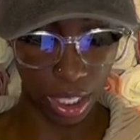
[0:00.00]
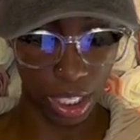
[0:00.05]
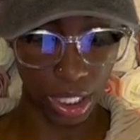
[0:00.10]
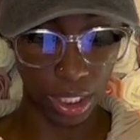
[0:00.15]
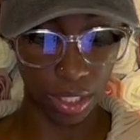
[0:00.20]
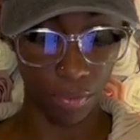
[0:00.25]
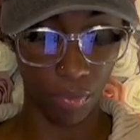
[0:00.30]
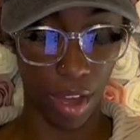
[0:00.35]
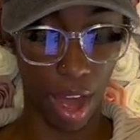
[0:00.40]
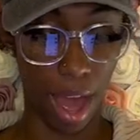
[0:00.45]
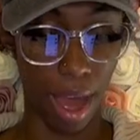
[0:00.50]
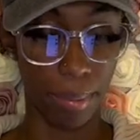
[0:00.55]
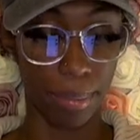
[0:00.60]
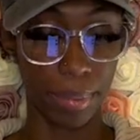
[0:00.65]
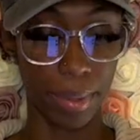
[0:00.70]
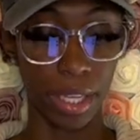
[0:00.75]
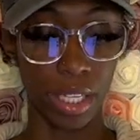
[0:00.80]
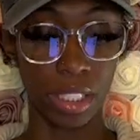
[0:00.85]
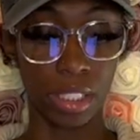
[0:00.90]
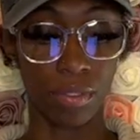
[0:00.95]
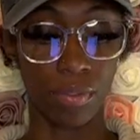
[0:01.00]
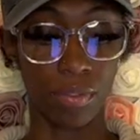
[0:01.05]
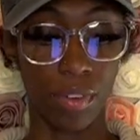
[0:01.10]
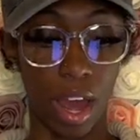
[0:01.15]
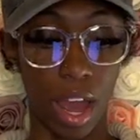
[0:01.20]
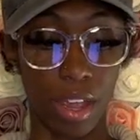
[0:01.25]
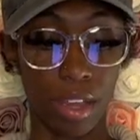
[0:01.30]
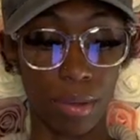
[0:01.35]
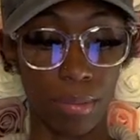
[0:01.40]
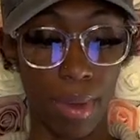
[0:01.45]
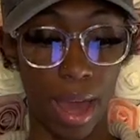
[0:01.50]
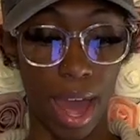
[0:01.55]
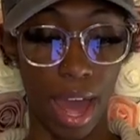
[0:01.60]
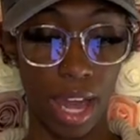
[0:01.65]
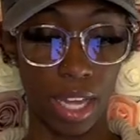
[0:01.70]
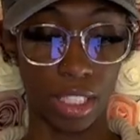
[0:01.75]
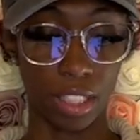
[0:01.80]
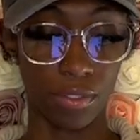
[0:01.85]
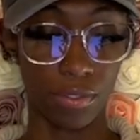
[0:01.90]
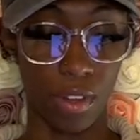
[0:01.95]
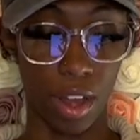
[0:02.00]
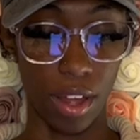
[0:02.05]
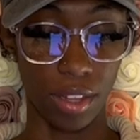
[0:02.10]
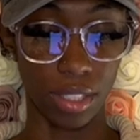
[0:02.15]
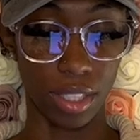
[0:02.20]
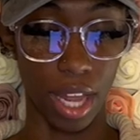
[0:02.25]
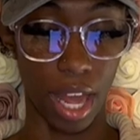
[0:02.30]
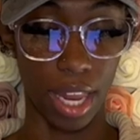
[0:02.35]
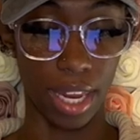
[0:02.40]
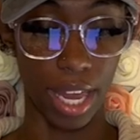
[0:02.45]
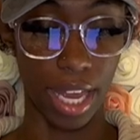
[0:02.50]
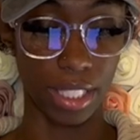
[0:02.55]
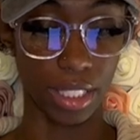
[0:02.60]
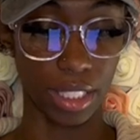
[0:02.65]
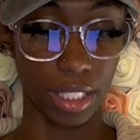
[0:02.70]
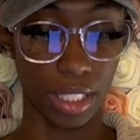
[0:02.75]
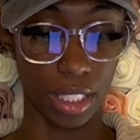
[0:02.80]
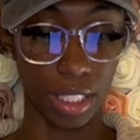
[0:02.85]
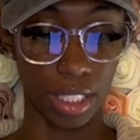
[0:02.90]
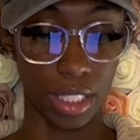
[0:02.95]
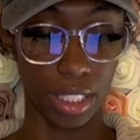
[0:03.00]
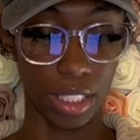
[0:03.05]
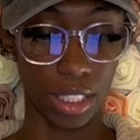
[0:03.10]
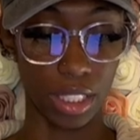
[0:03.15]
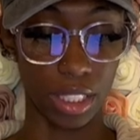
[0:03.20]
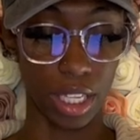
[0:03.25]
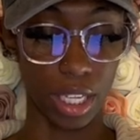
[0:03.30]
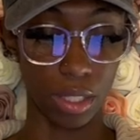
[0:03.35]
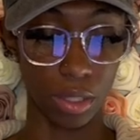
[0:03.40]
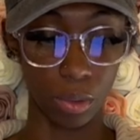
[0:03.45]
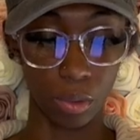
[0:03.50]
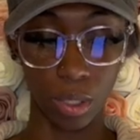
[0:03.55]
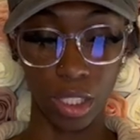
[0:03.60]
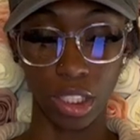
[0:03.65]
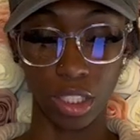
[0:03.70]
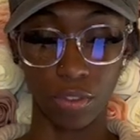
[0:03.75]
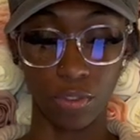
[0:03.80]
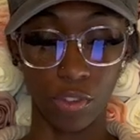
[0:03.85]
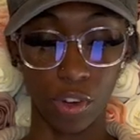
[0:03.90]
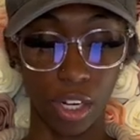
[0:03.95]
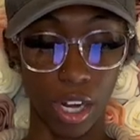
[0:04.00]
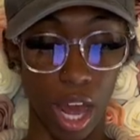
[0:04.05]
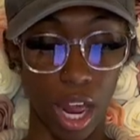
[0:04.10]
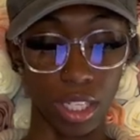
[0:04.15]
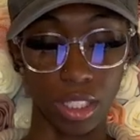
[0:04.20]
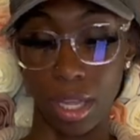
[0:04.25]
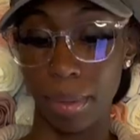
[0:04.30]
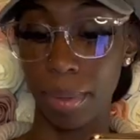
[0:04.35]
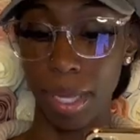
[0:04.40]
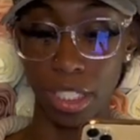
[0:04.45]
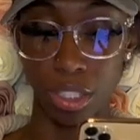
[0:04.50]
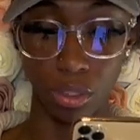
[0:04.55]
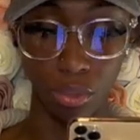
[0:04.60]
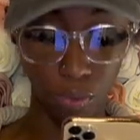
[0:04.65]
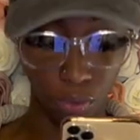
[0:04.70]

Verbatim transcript: is the five-piece volumized false eyelashes. These are originally four dollars. I paid two